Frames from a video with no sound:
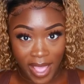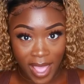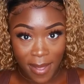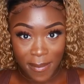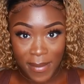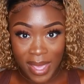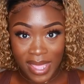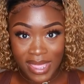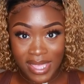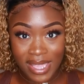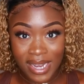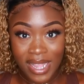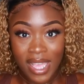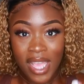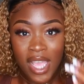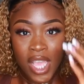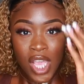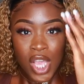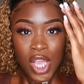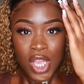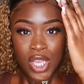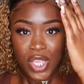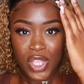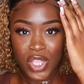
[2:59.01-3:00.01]
cap method,
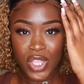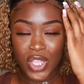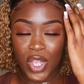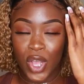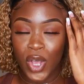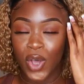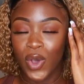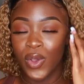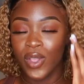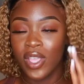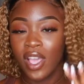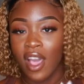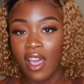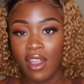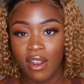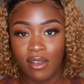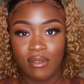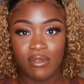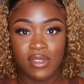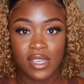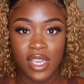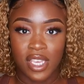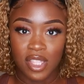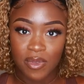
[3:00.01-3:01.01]
so y'all
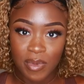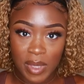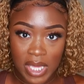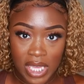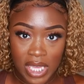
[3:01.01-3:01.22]
don't judge